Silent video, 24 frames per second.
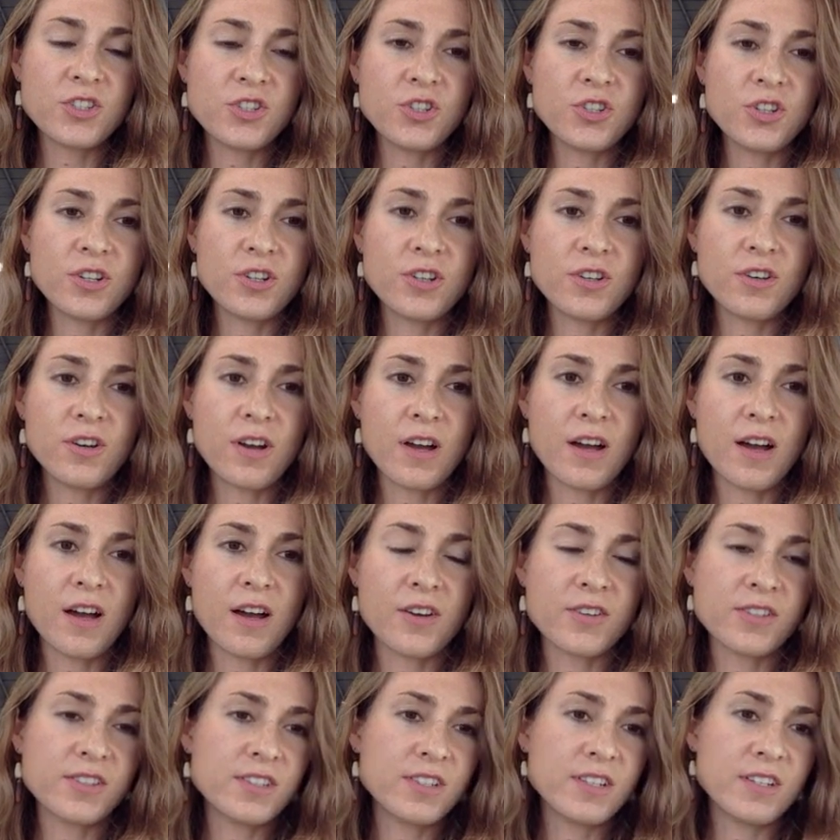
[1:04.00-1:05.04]
this year uh,
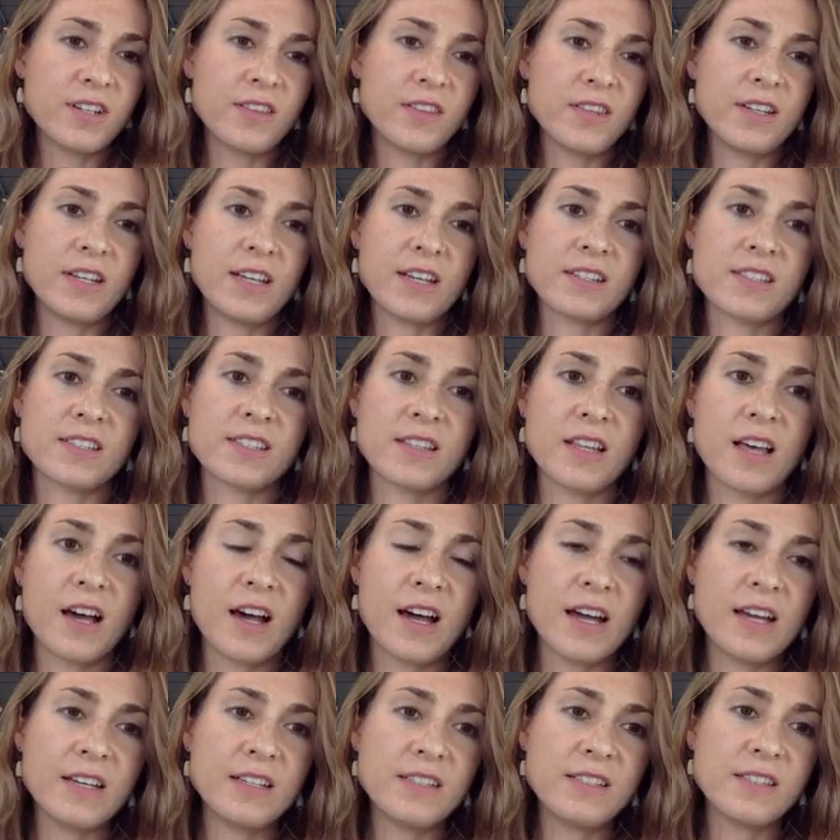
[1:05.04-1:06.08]
are seen on the next
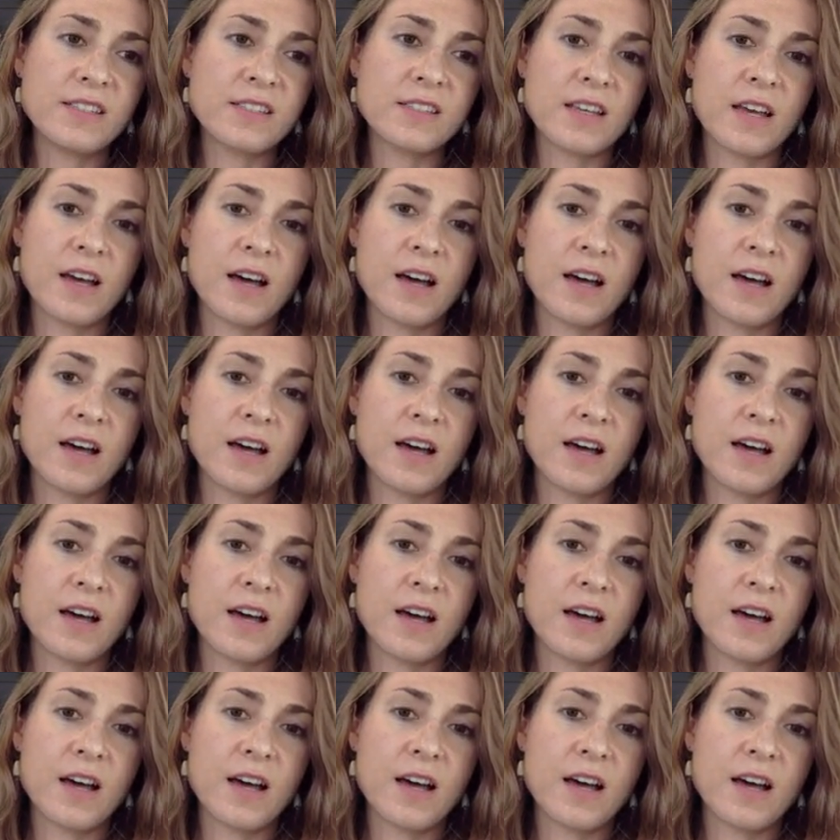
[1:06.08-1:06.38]
slides.